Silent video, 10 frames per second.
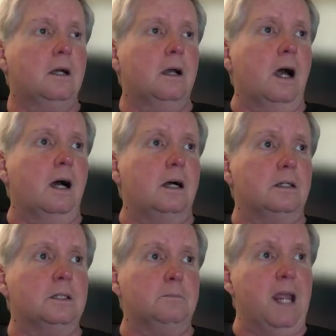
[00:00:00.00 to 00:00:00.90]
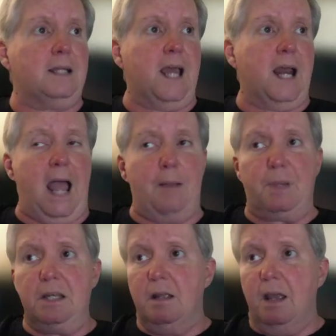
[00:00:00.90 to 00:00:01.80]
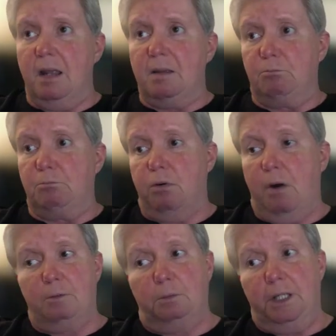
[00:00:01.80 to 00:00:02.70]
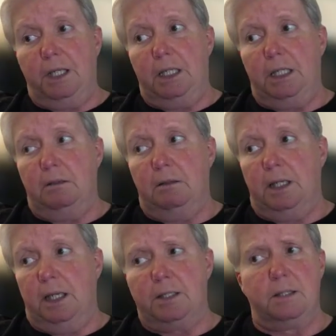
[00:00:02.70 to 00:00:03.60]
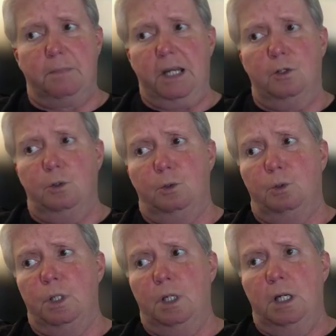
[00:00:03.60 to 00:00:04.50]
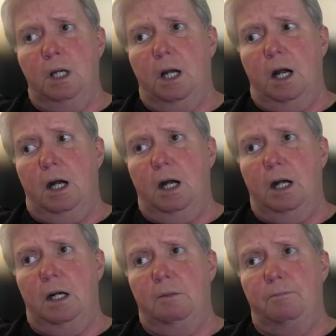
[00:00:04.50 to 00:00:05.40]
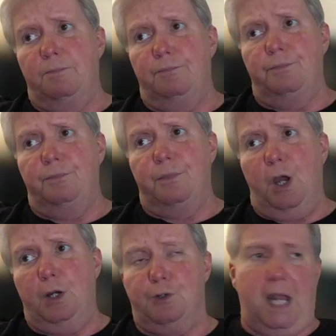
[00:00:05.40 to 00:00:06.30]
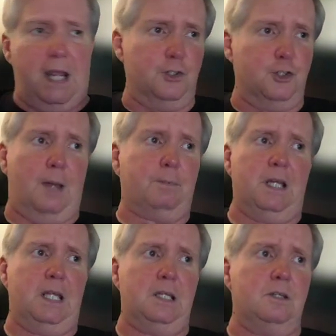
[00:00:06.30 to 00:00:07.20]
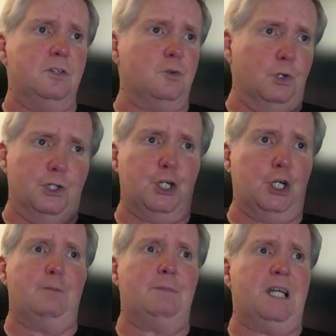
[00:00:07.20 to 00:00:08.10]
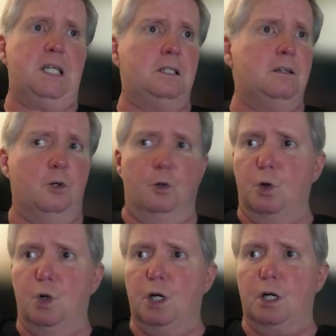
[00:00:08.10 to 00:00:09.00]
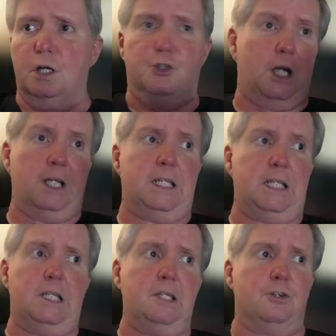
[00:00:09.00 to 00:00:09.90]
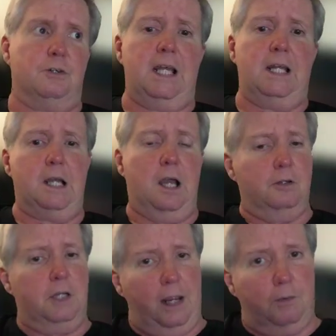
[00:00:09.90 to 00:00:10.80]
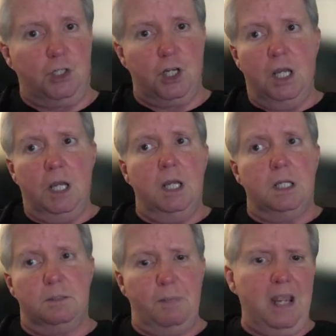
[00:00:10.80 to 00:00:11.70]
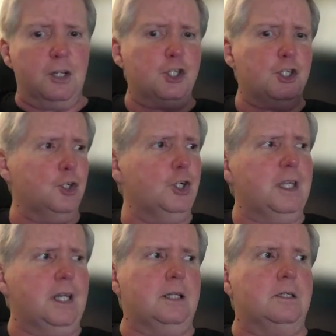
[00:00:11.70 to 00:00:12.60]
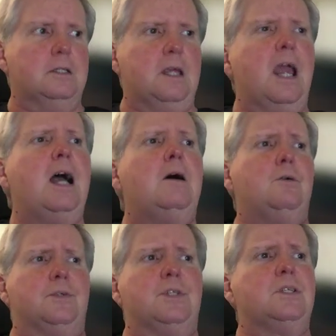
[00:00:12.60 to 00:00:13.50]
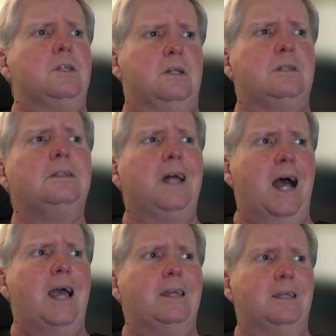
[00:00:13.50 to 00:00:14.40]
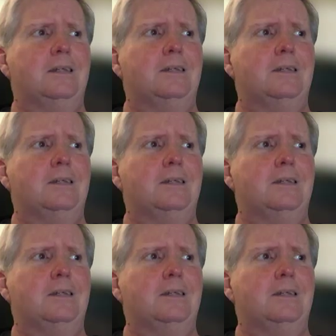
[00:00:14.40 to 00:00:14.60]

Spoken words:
to make that happen, and probably get somebody who uh, understands Japanese or German or Chinese or any other language to make sure that it sounds like